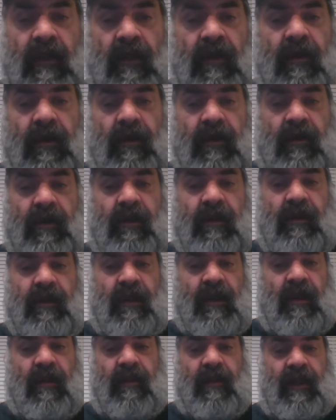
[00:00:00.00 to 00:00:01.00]
Your your
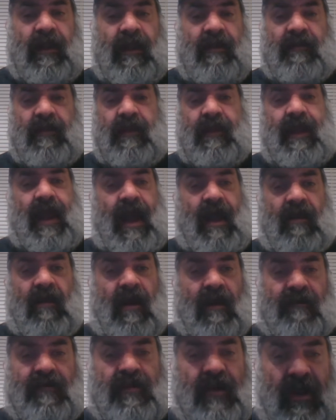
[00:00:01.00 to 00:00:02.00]
you know the, even the
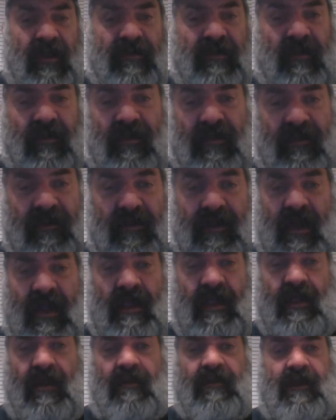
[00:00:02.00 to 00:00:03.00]
knockoff trains were
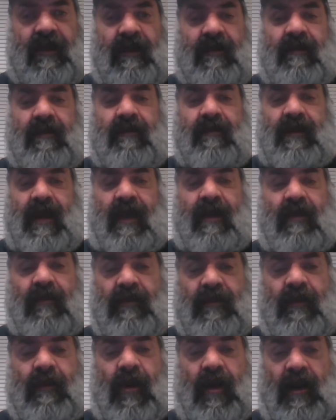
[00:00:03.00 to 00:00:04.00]
eh, you know didn't
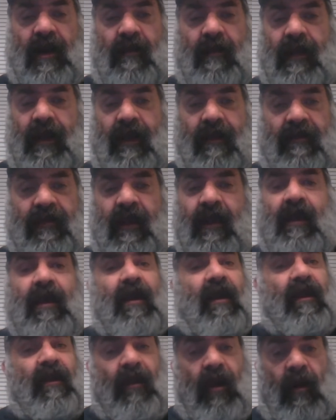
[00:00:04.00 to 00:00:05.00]
dilute the marketplace.
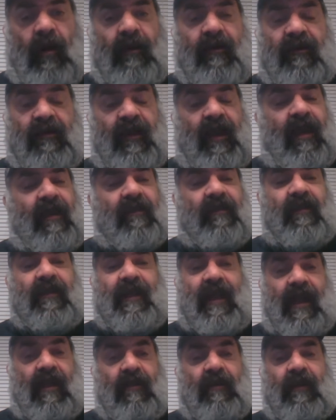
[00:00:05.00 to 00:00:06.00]
No one says
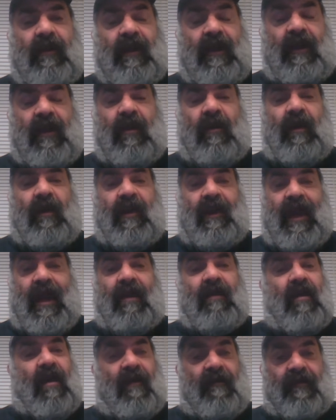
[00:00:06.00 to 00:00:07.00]
a dilute you know a
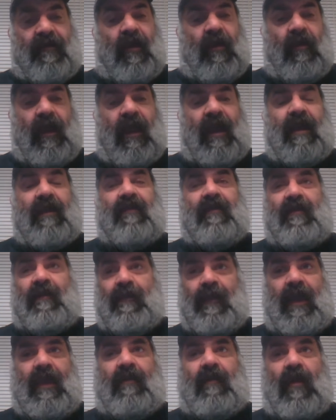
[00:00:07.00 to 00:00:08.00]
knockoff Rolex
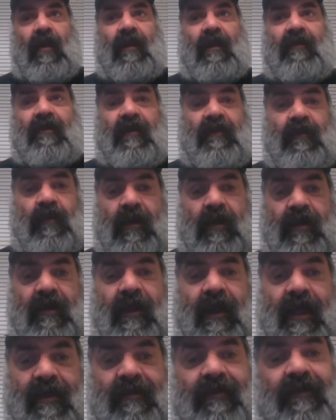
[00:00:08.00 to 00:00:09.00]
made Rolexes
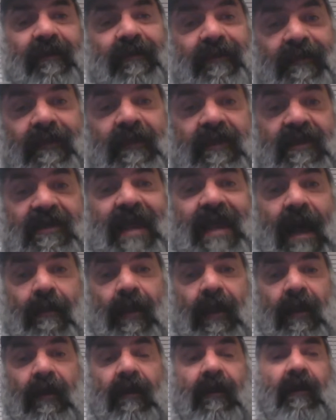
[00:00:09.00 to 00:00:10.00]
worth less.
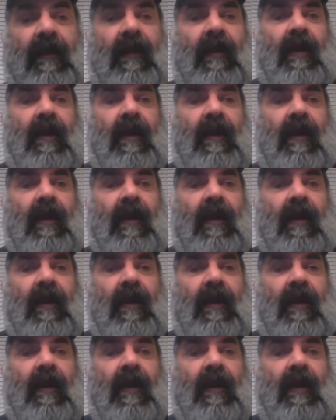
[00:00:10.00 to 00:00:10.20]
Stop it.